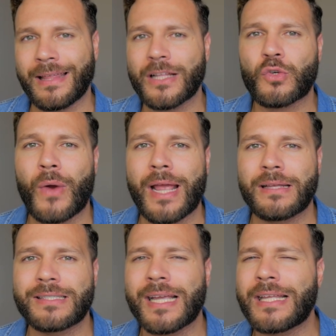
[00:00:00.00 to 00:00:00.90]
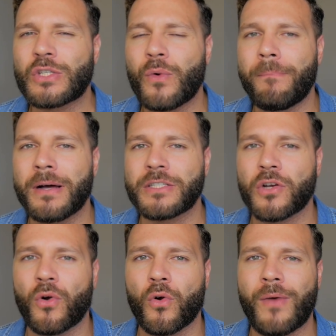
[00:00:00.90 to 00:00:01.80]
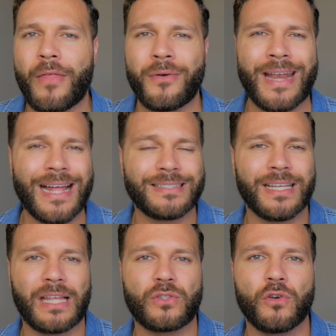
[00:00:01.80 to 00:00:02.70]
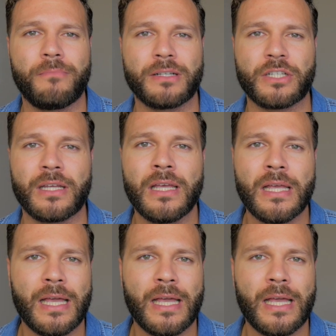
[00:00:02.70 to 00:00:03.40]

That's right. Sticking to a budget, or rather not sticking to a budget,